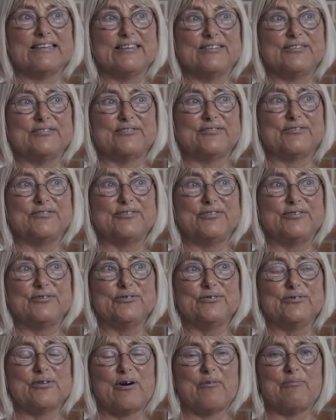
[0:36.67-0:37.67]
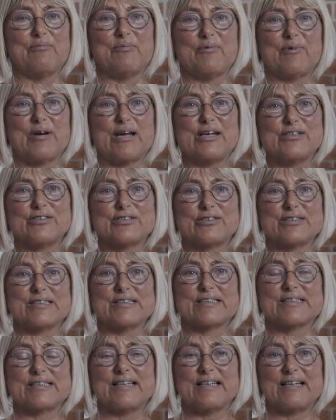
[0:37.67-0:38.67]
few
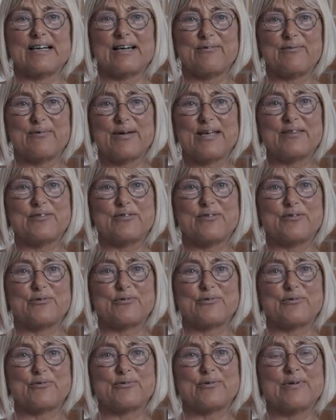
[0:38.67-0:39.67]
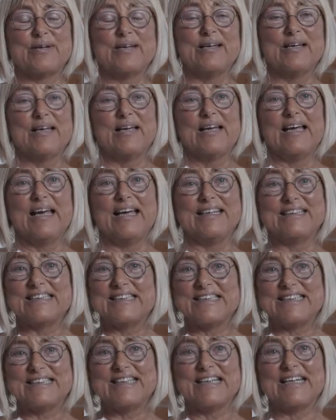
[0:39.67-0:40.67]
operations that I went through, and
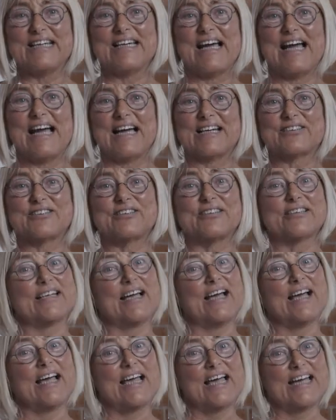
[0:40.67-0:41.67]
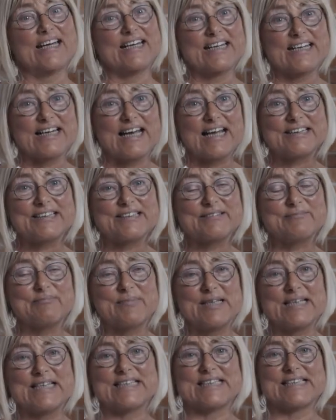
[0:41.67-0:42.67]
today actually I had another
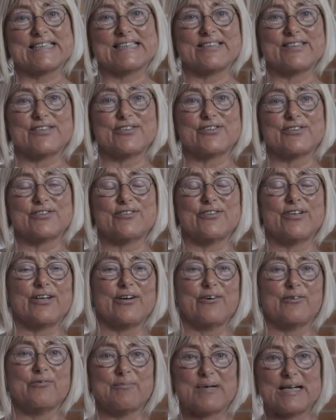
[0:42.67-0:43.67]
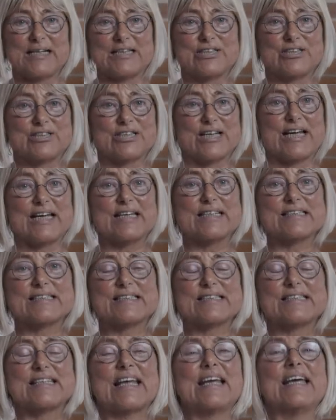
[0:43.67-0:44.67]
mini surgery on my
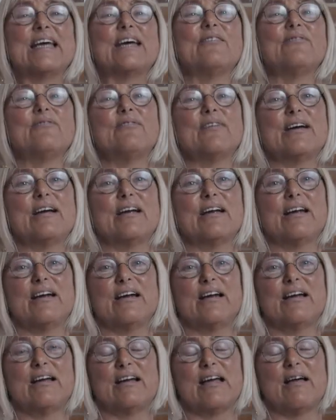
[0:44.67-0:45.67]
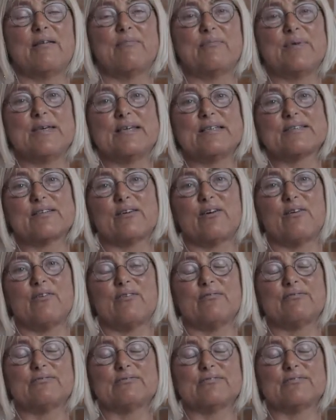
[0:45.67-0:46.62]
chest where a piece of